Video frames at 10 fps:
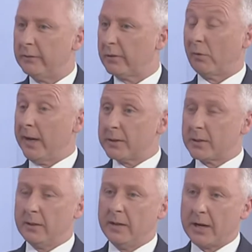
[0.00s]

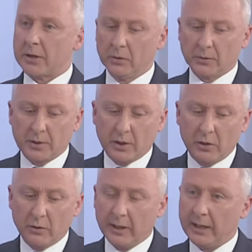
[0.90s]
threats to national
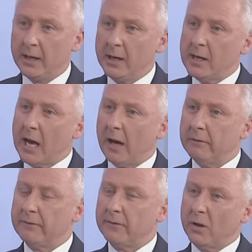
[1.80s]
security
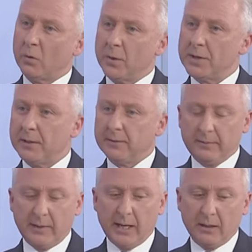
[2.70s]
have
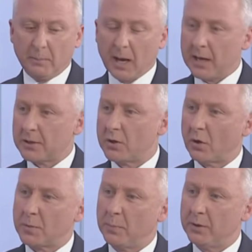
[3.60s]
arisen in the past,
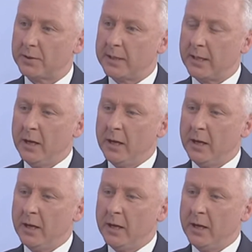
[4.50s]
Josh Burns, the